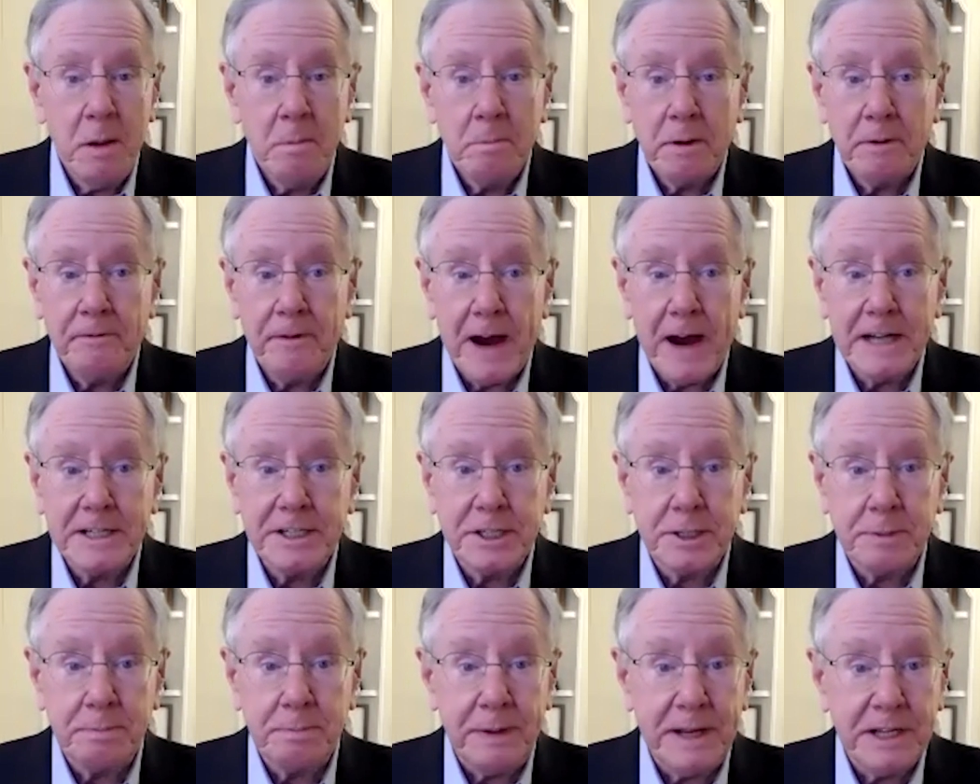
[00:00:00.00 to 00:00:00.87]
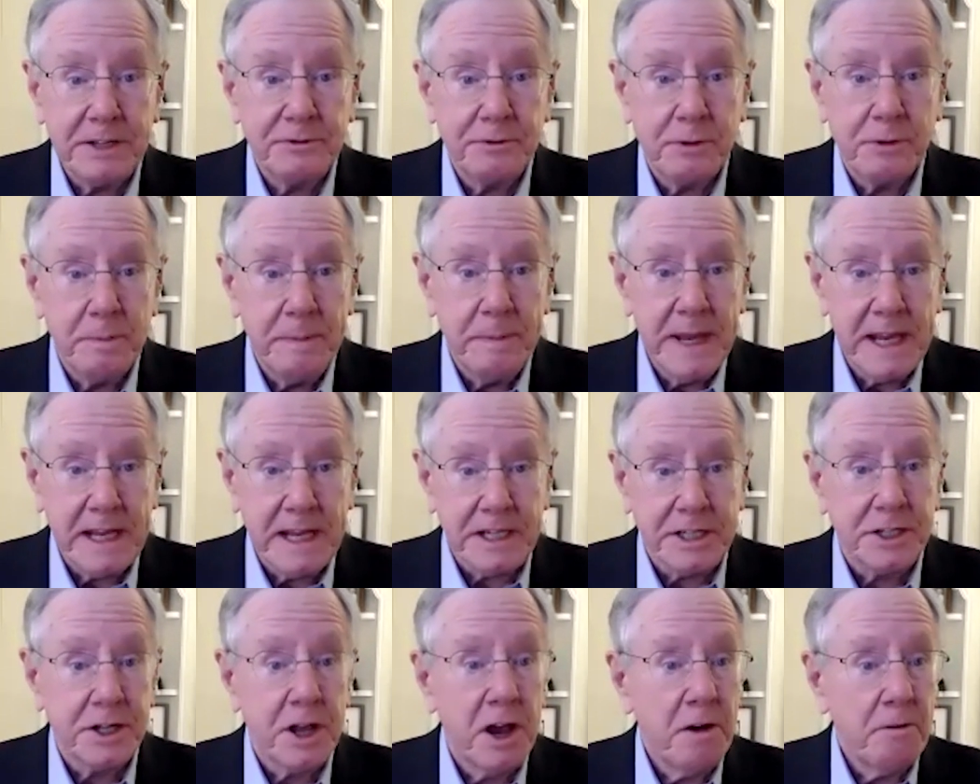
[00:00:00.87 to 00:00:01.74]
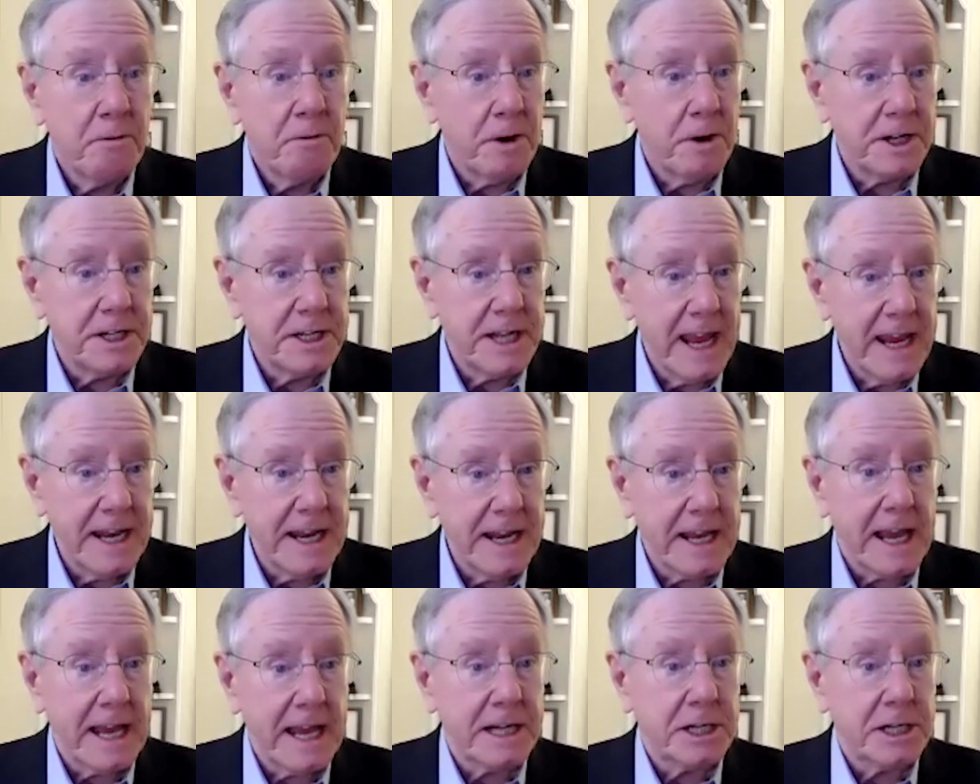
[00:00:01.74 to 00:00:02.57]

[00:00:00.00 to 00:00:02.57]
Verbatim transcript: provides the peaceful means for attaining